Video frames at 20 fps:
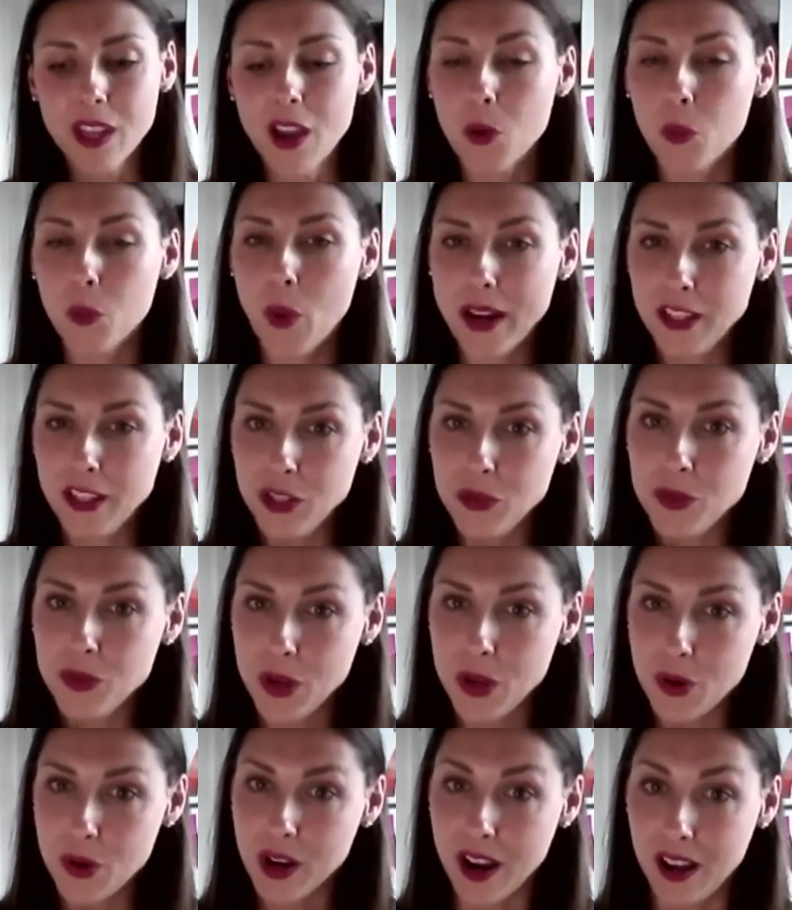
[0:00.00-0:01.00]
When you know
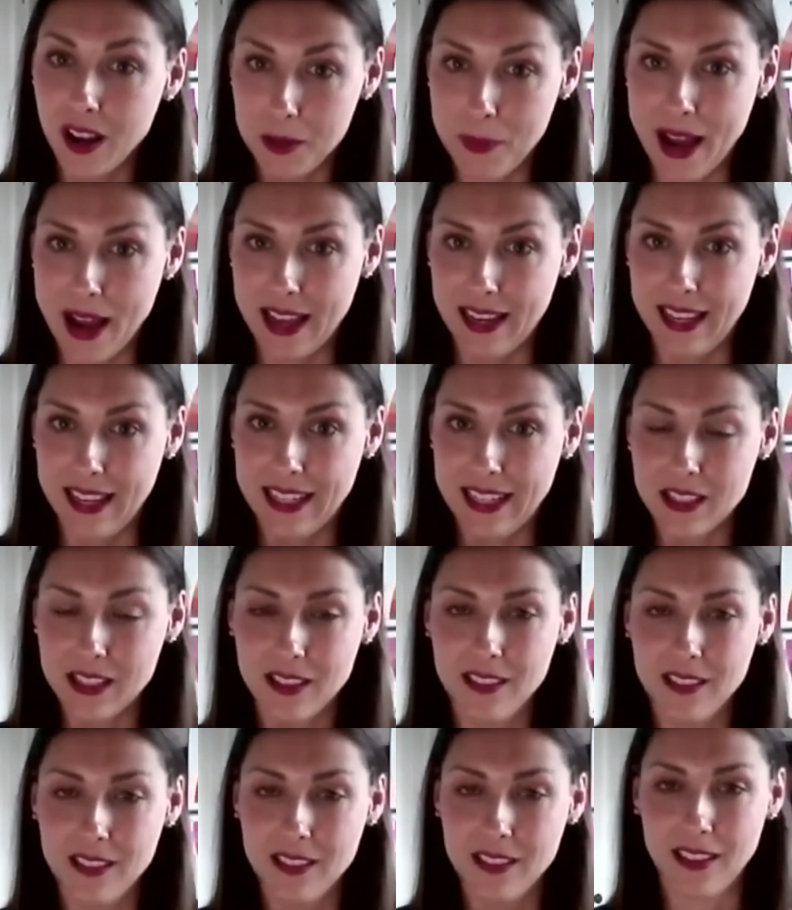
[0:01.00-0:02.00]
your color palette,
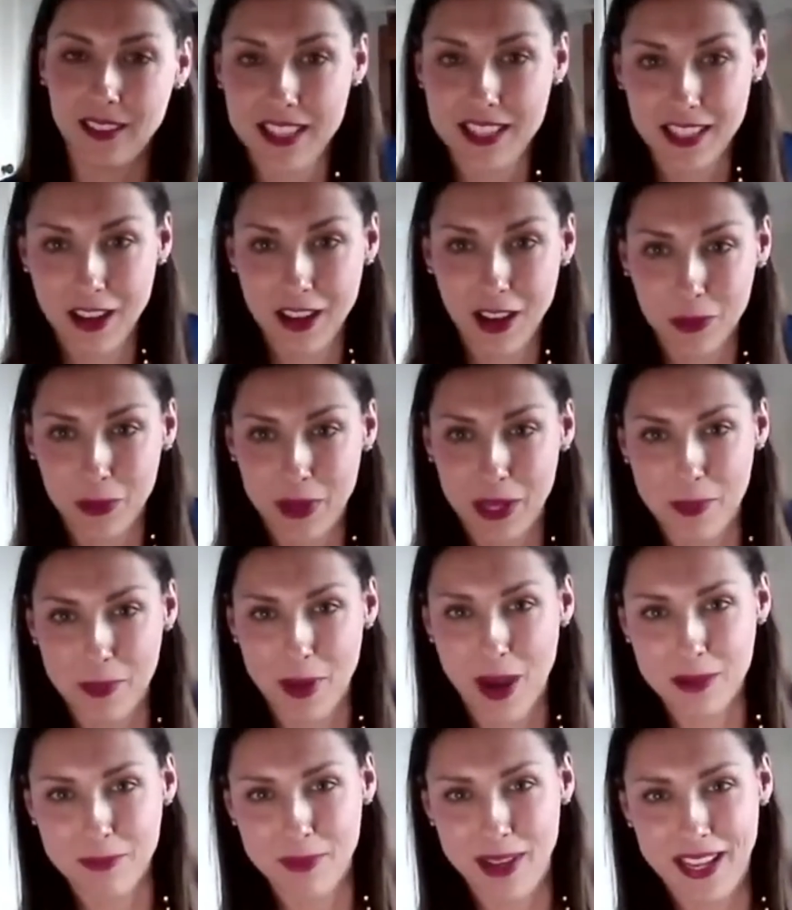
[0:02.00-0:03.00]
and this is the color wheel
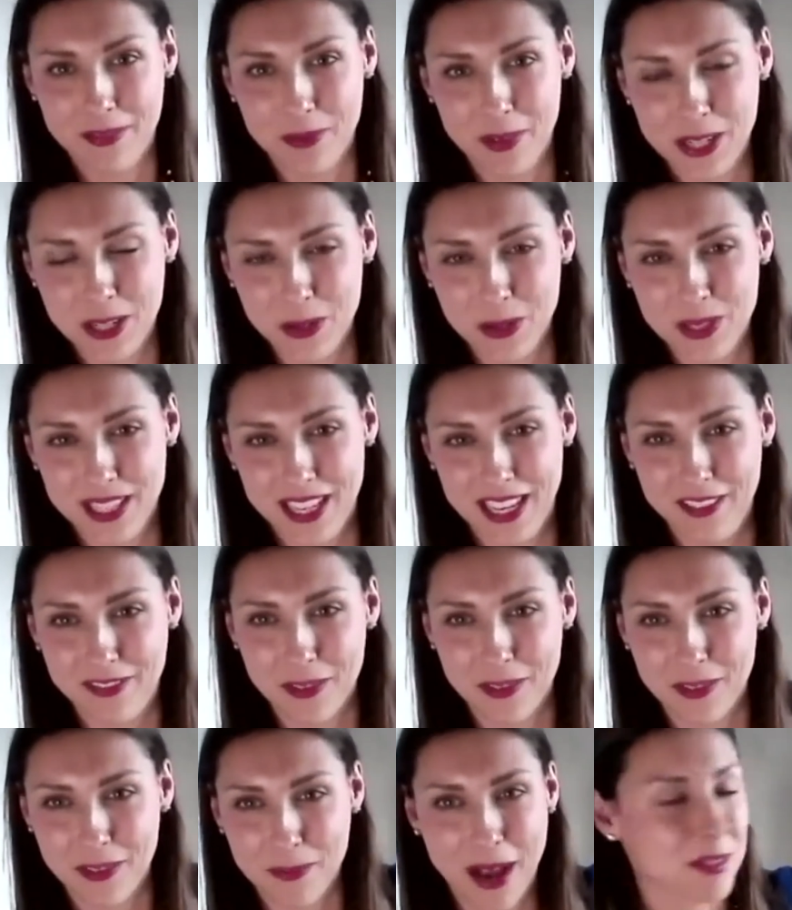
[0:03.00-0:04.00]
behind me, which you'll see
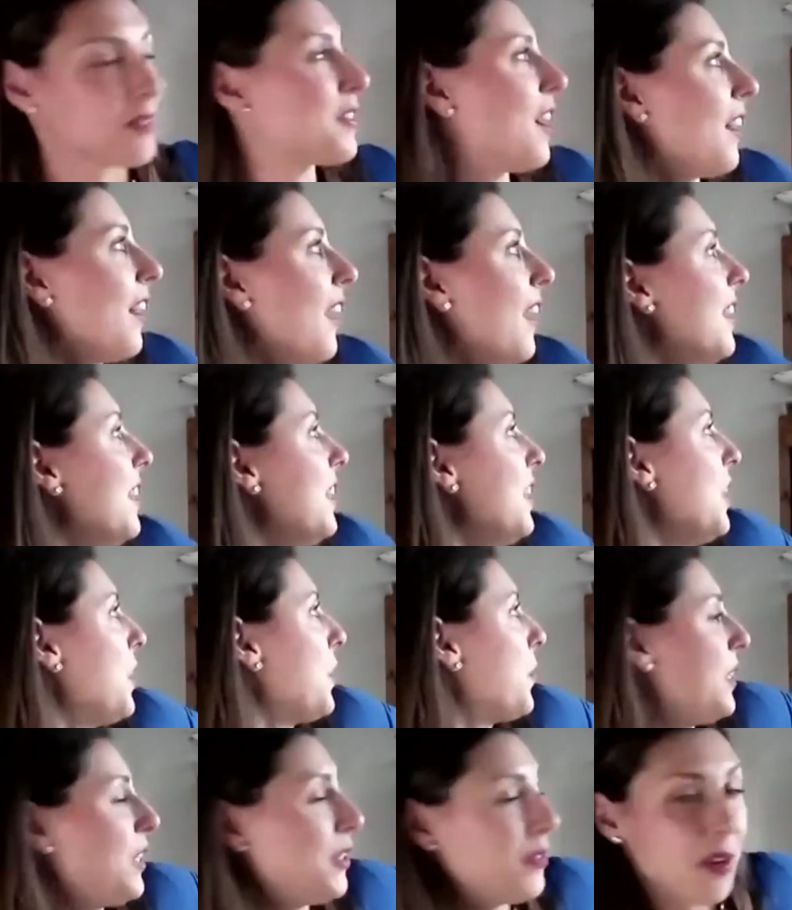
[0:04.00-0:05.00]
from House of Colour,
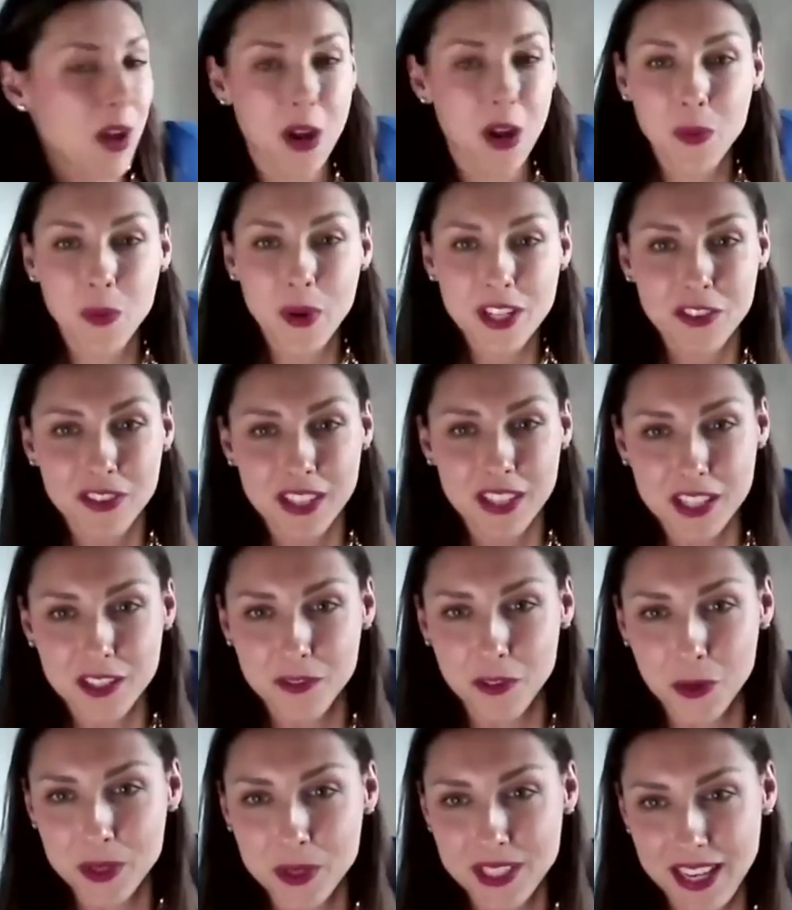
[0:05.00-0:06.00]
when you know which of these
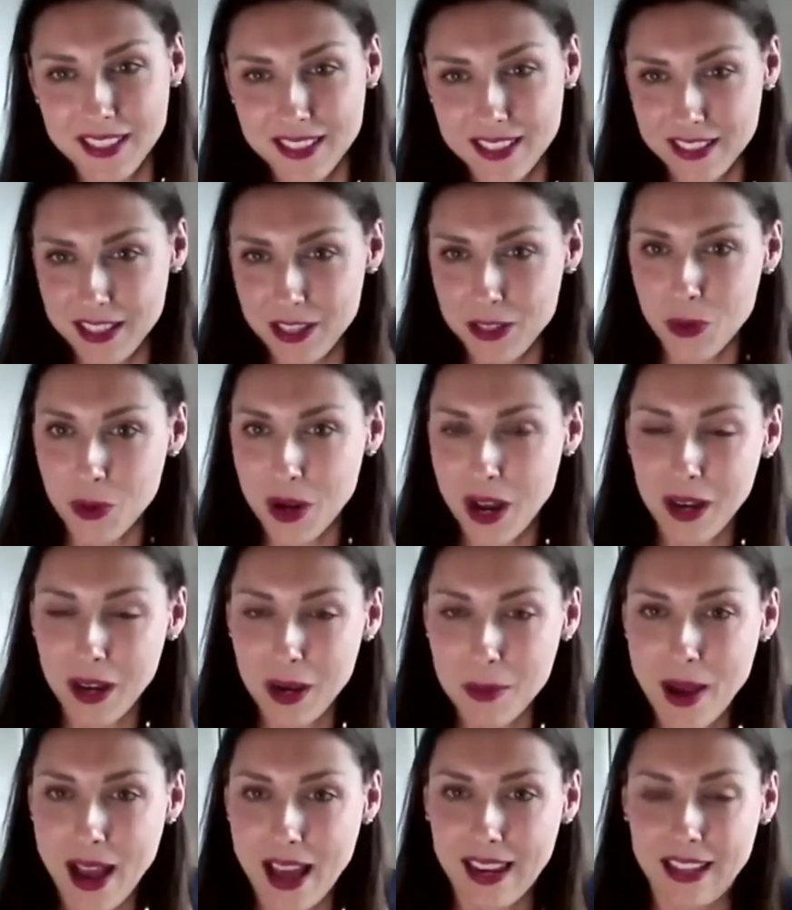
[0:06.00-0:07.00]
4 seasons is your color
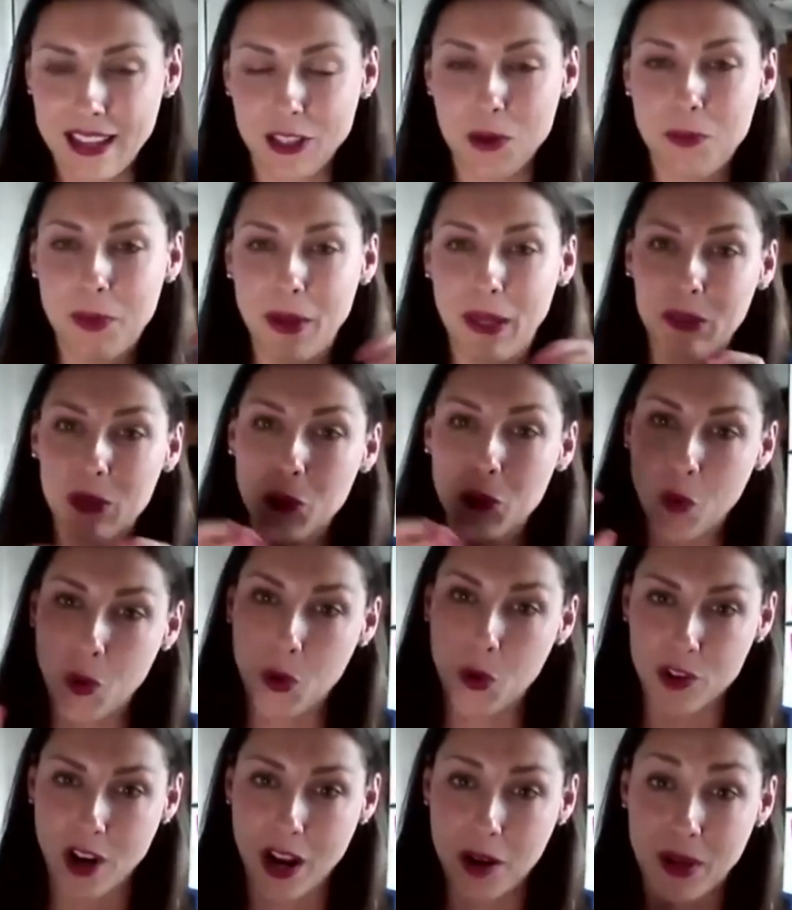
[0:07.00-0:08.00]
palette, you build a
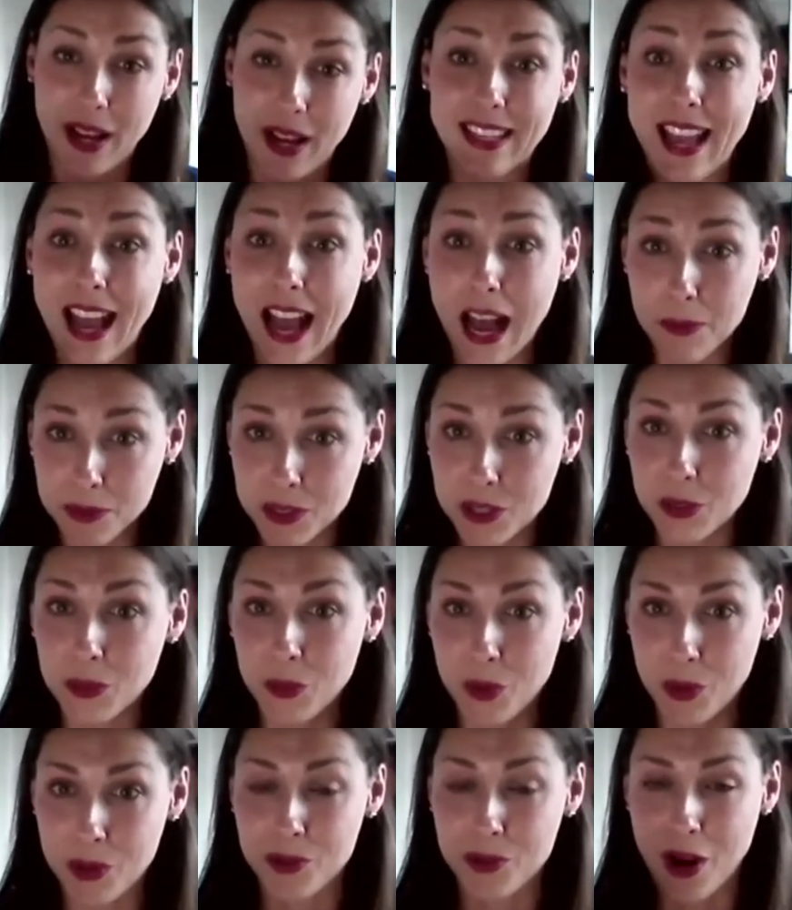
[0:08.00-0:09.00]
wardrobe, a capsule
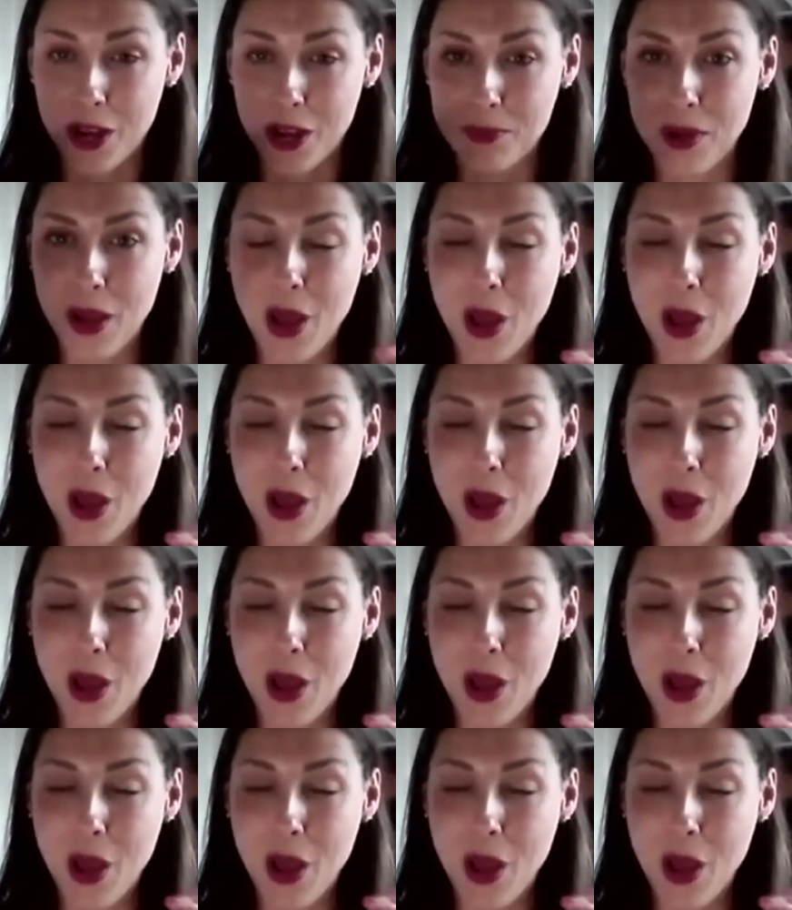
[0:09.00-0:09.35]
wardrobe